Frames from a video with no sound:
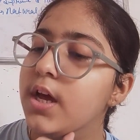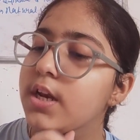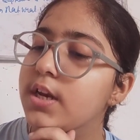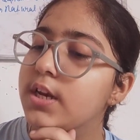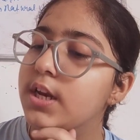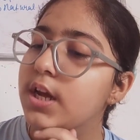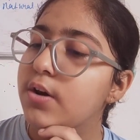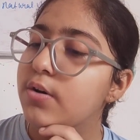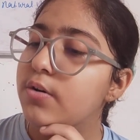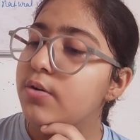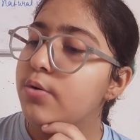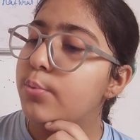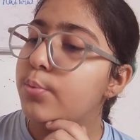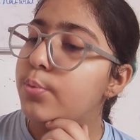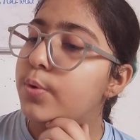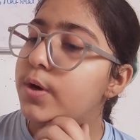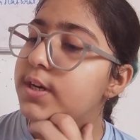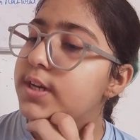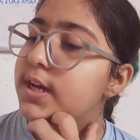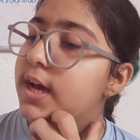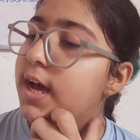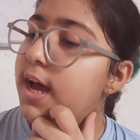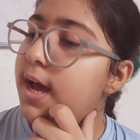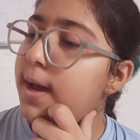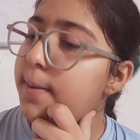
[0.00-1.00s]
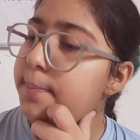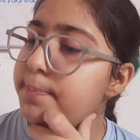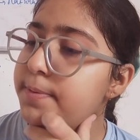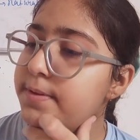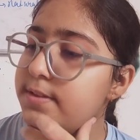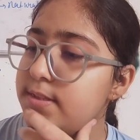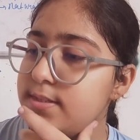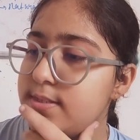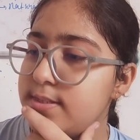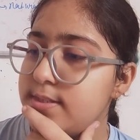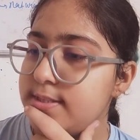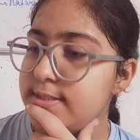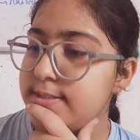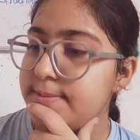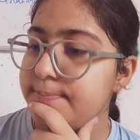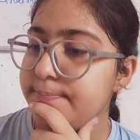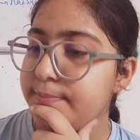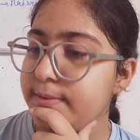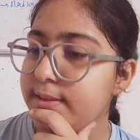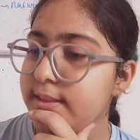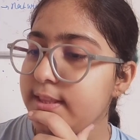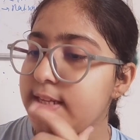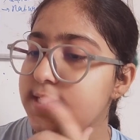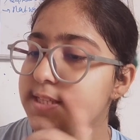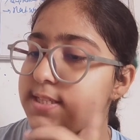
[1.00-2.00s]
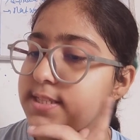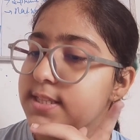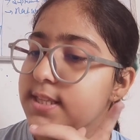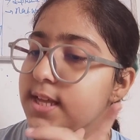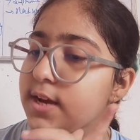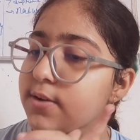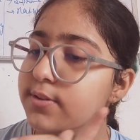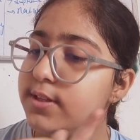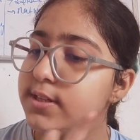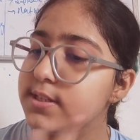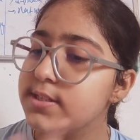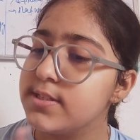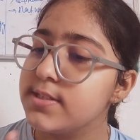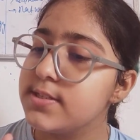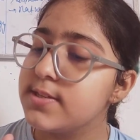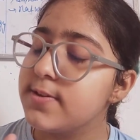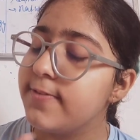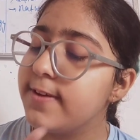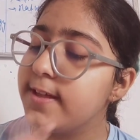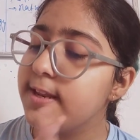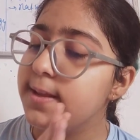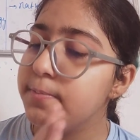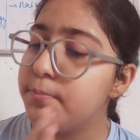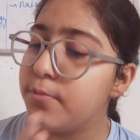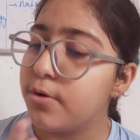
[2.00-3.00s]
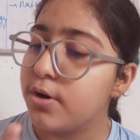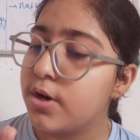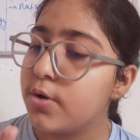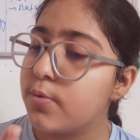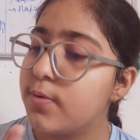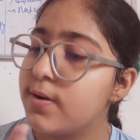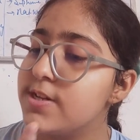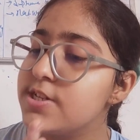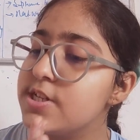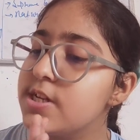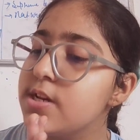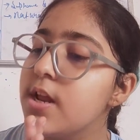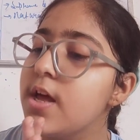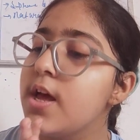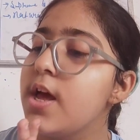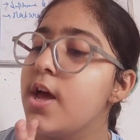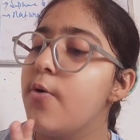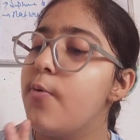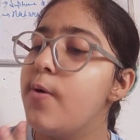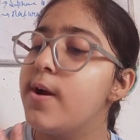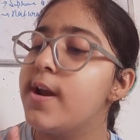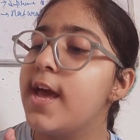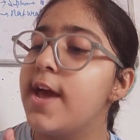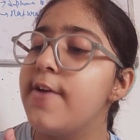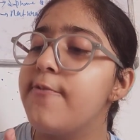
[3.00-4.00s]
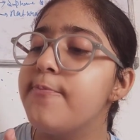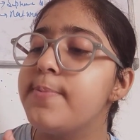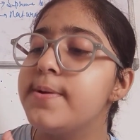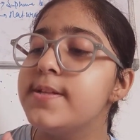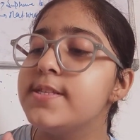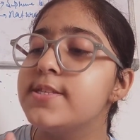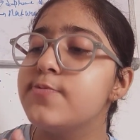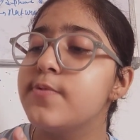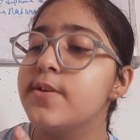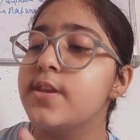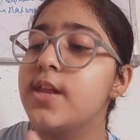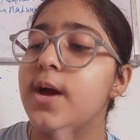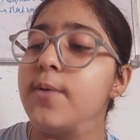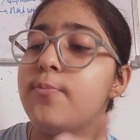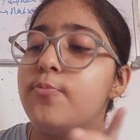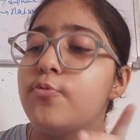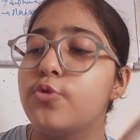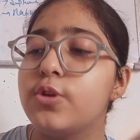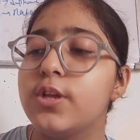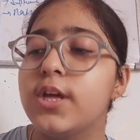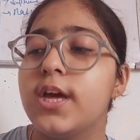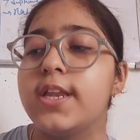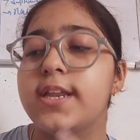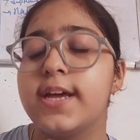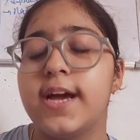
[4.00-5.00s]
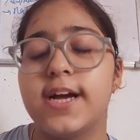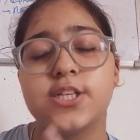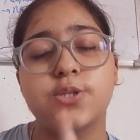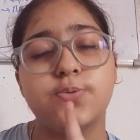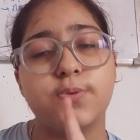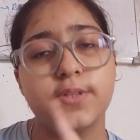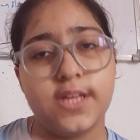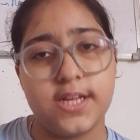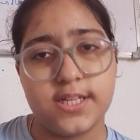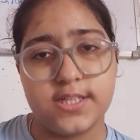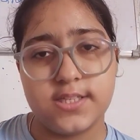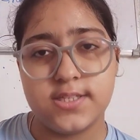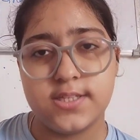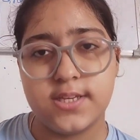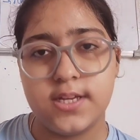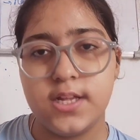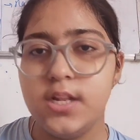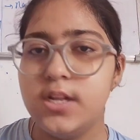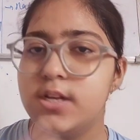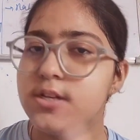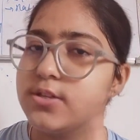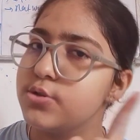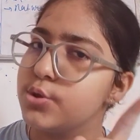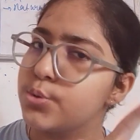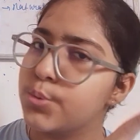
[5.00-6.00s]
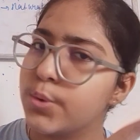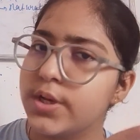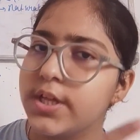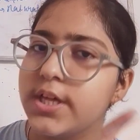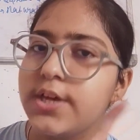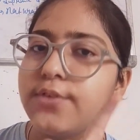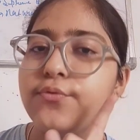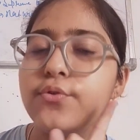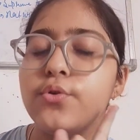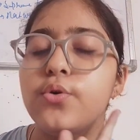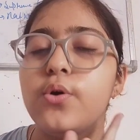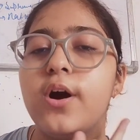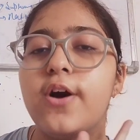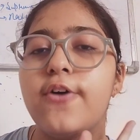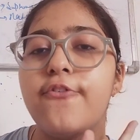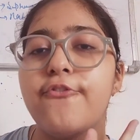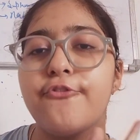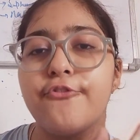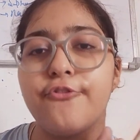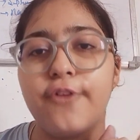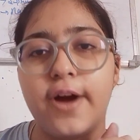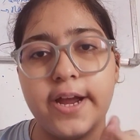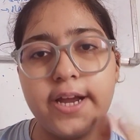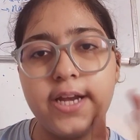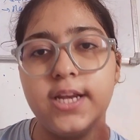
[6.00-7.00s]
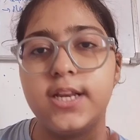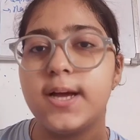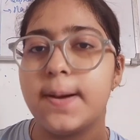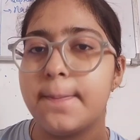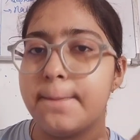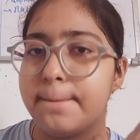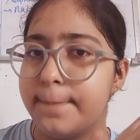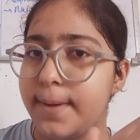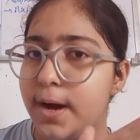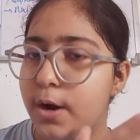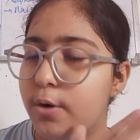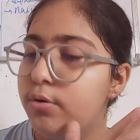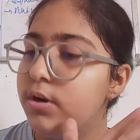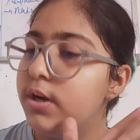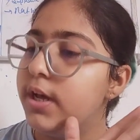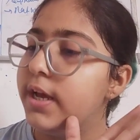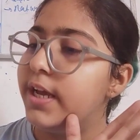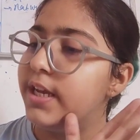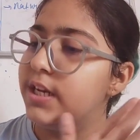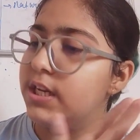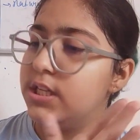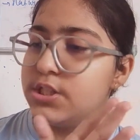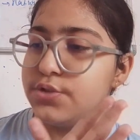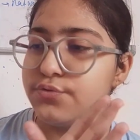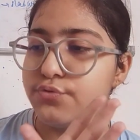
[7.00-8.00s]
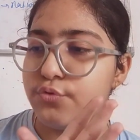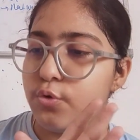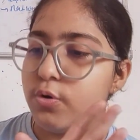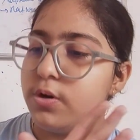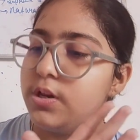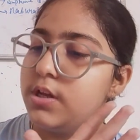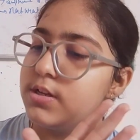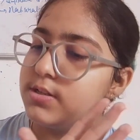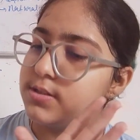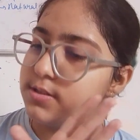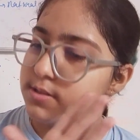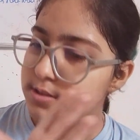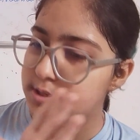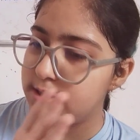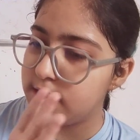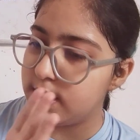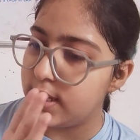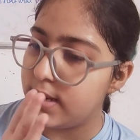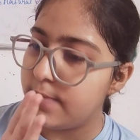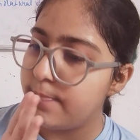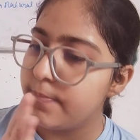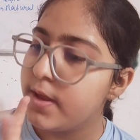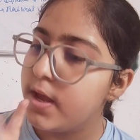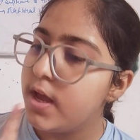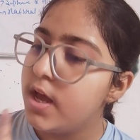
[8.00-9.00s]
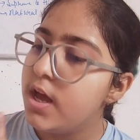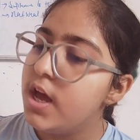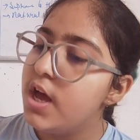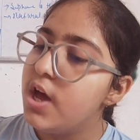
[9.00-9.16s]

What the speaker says: Now what happens, now this is a very important question, what happens when ammonia reacts with HCl? So it will give you a white compound NH4Cl.